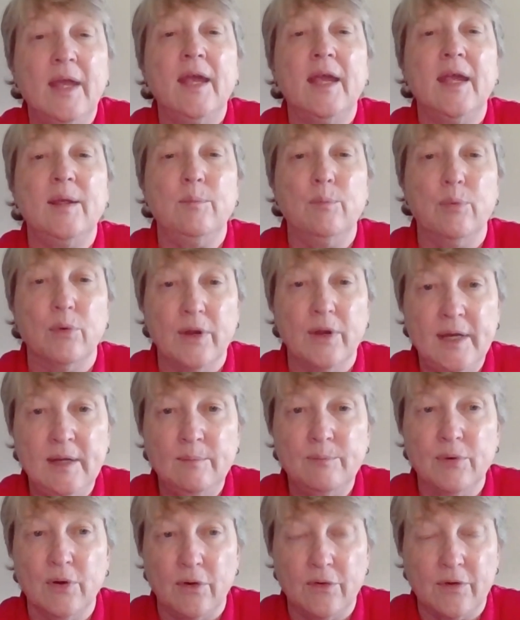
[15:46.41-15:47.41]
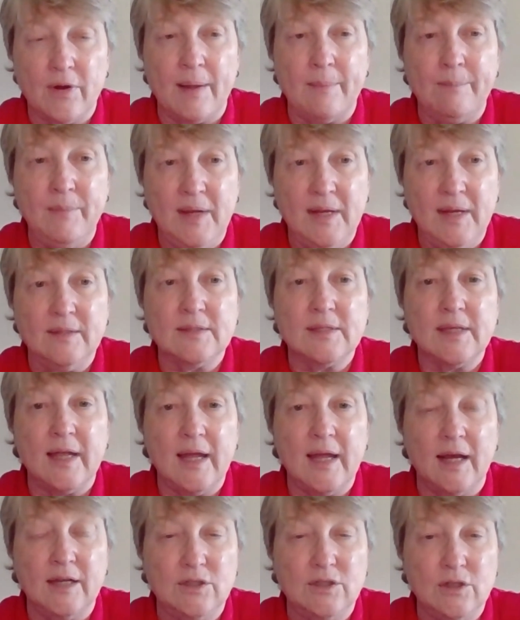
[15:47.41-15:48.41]
A breeding program means
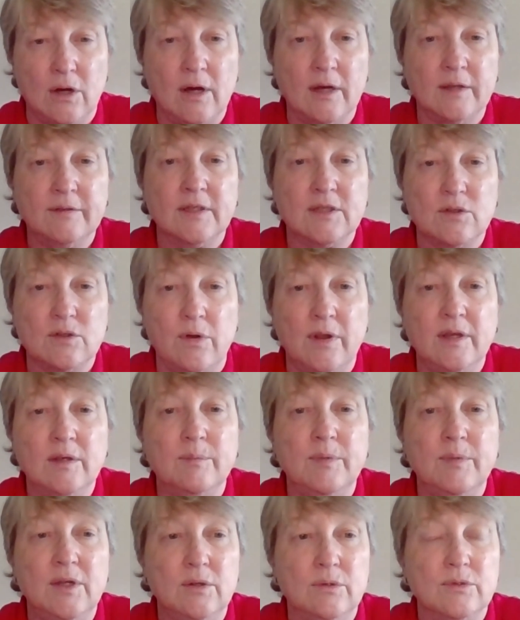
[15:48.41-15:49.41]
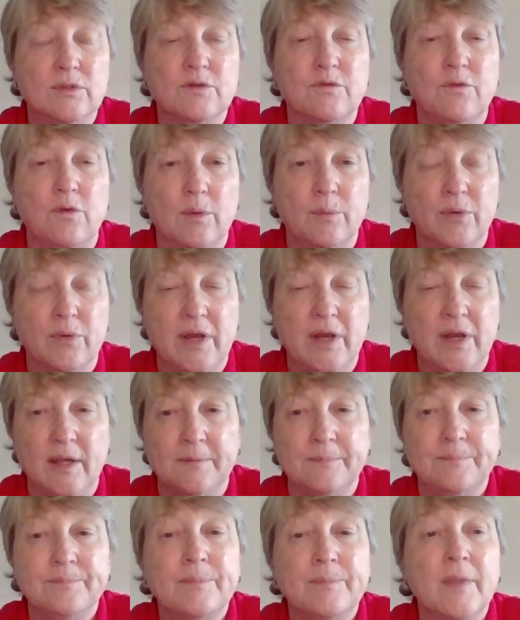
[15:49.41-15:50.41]
a dog that's going to be used for breeding.